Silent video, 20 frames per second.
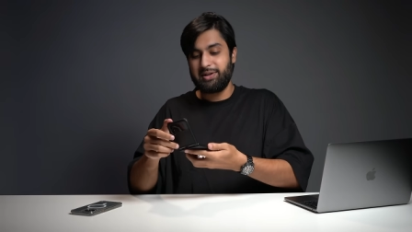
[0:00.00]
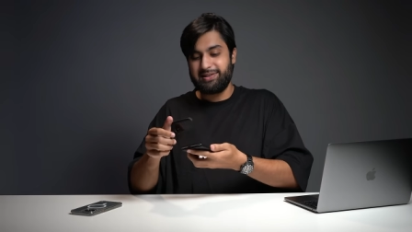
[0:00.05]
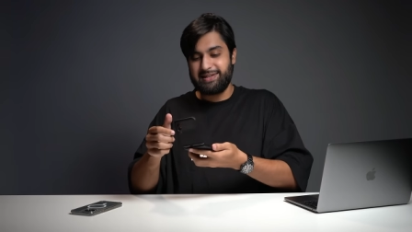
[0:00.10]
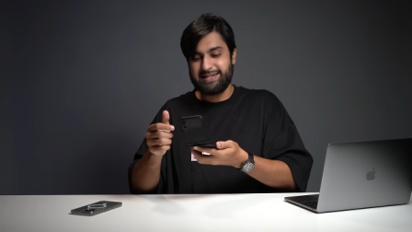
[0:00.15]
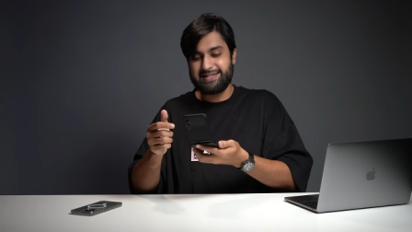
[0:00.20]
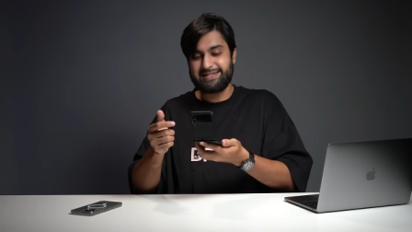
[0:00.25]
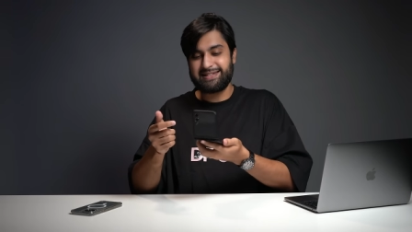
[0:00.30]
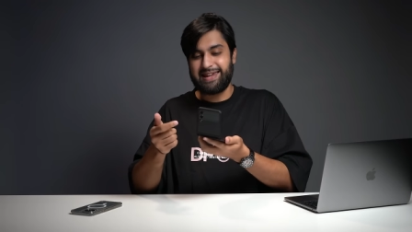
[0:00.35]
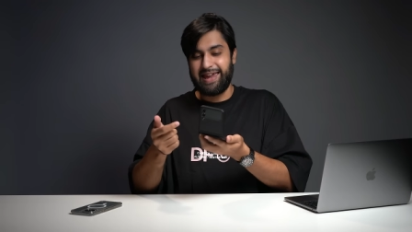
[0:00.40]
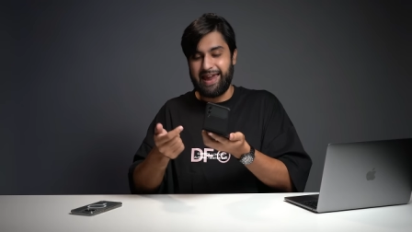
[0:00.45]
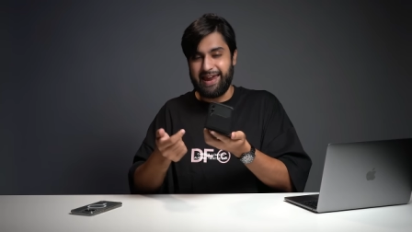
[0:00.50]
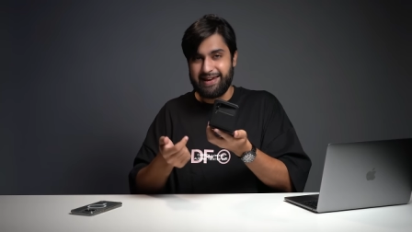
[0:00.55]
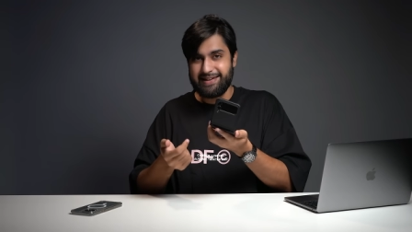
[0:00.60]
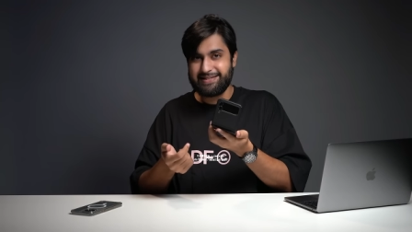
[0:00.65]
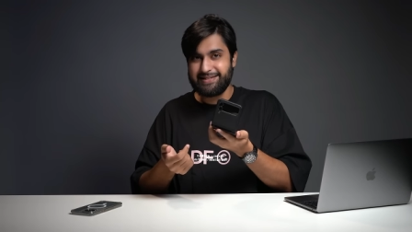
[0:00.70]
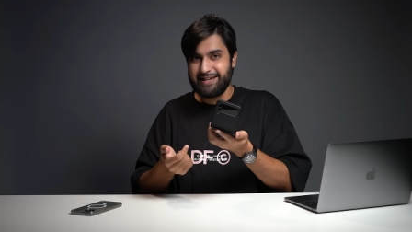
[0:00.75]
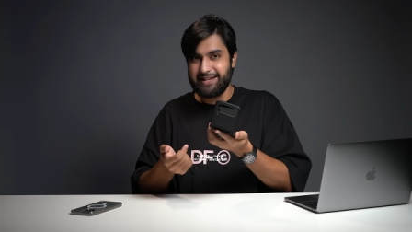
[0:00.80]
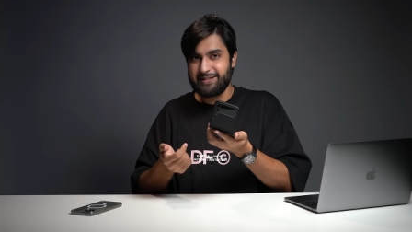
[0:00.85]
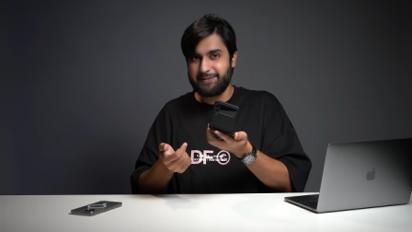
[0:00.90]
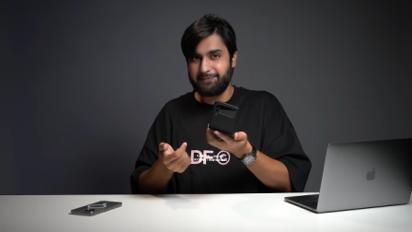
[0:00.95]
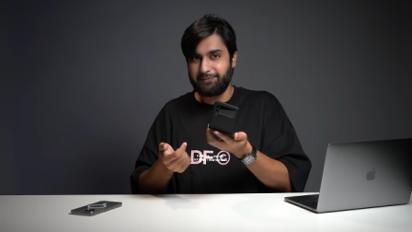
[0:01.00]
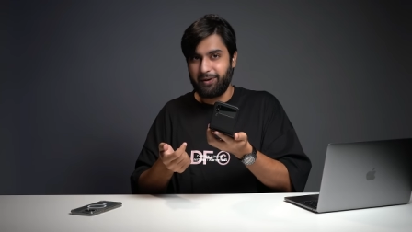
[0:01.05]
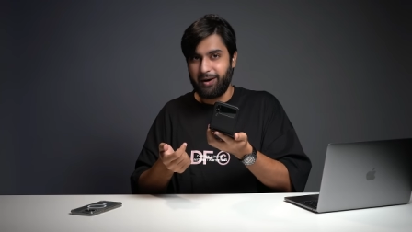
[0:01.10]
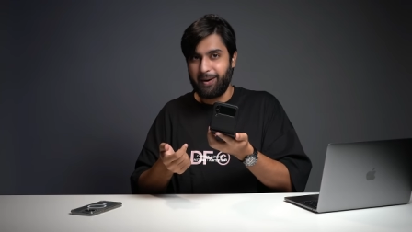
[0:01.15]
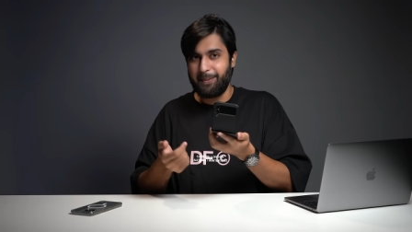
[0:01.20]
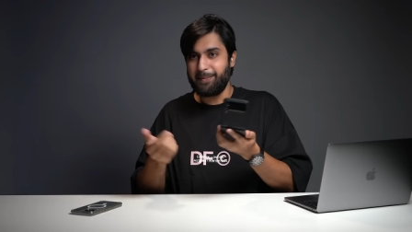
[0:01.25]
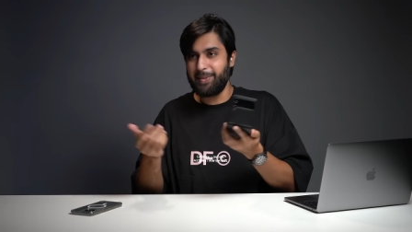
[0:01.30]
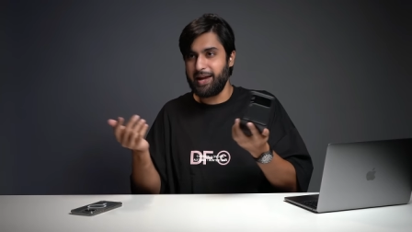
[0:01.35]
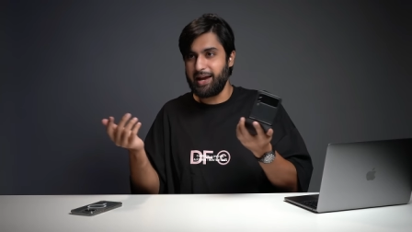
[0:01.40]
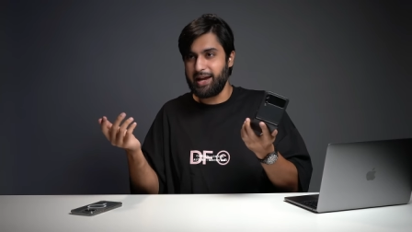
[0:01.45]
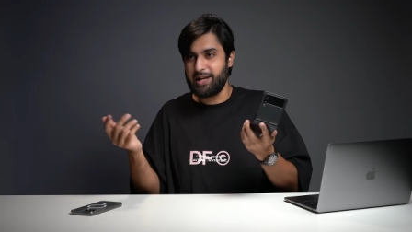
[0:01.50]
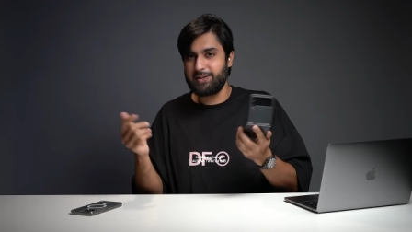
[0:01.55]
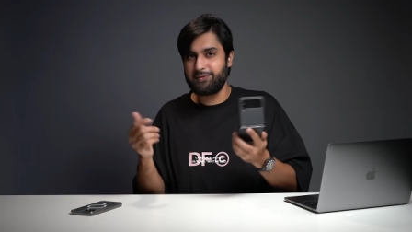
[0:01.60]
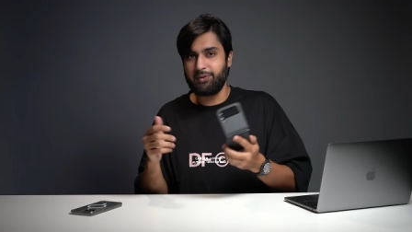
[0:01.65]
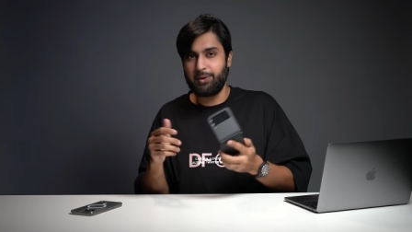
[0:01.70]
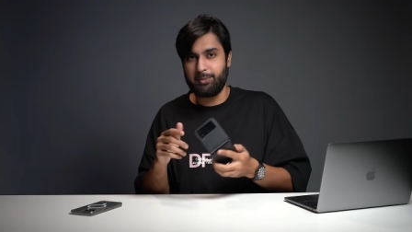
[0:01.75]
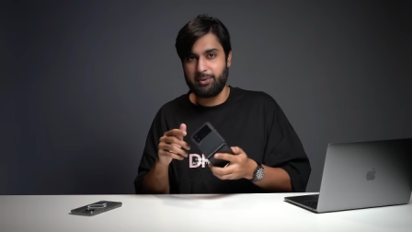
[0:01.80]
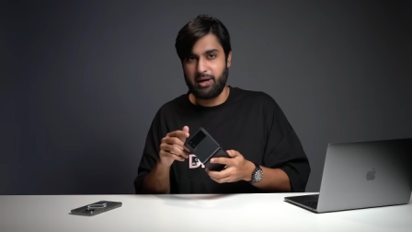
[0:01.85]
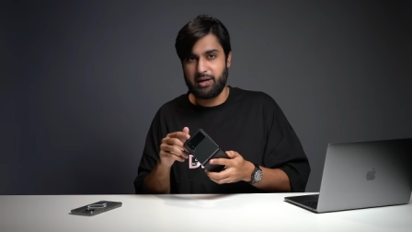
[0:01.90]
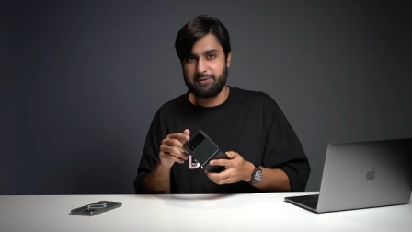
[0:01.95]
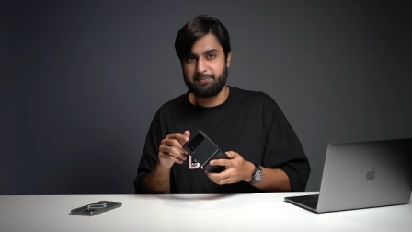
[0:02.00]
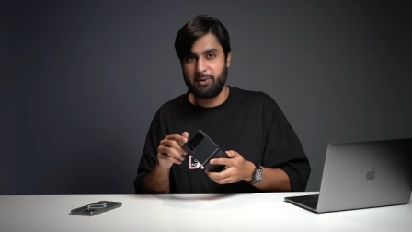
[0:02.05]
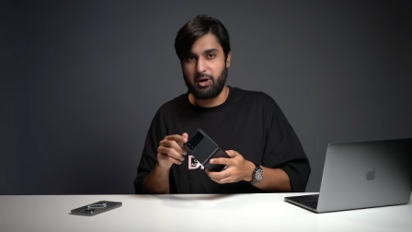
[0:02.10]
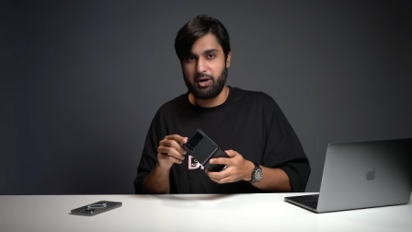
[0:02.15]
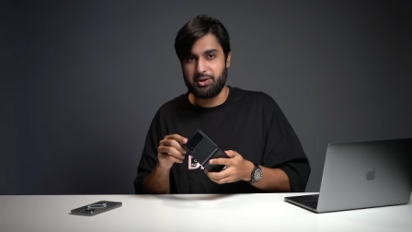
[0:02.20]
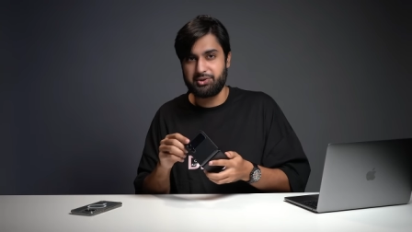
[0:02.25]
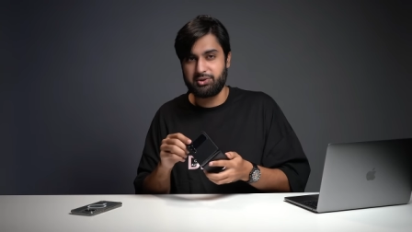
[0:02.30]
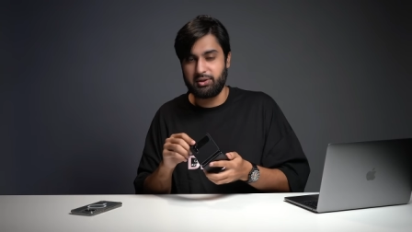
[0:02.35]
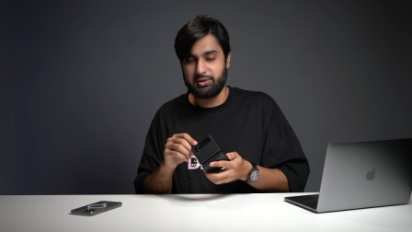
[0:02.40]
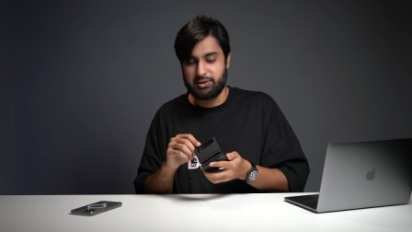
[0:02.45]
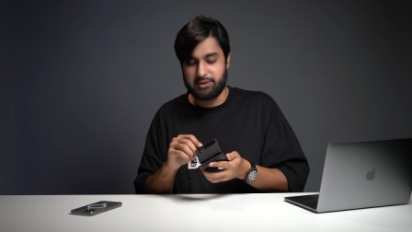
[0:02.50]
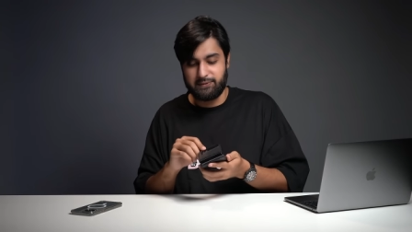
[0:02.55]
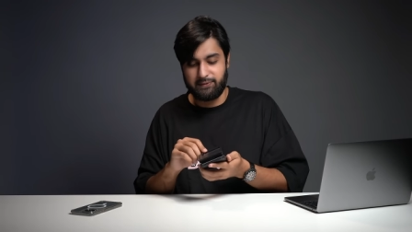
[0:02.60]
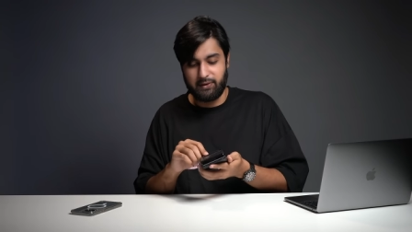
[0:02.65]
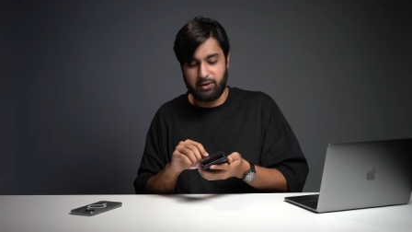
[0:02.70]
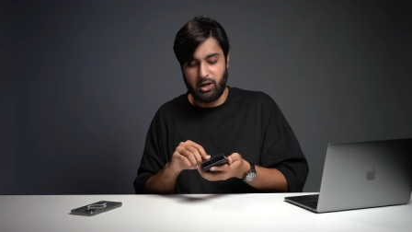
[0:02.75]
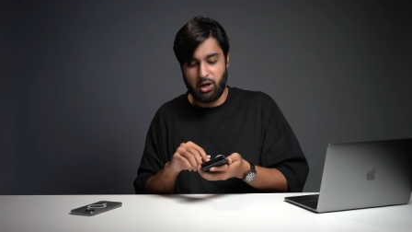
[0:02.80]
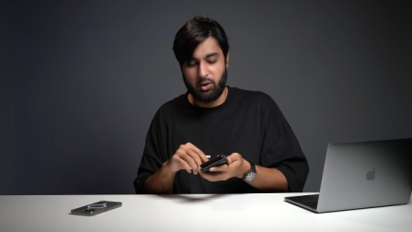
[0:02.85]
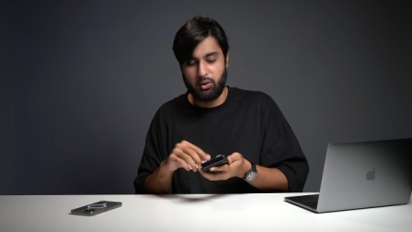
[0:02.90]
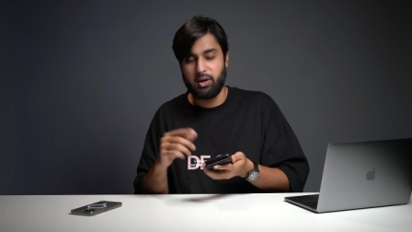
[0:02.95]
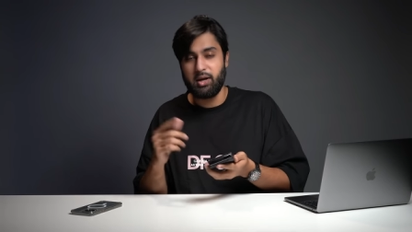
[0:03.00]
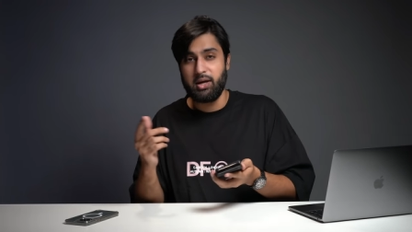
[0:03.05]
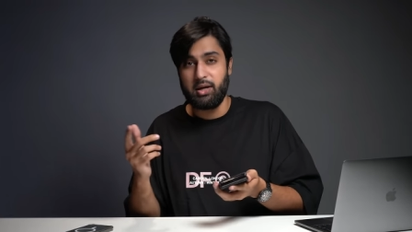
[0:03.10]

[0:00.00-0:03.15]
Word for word: this case is from, it's from my sponsor of this video,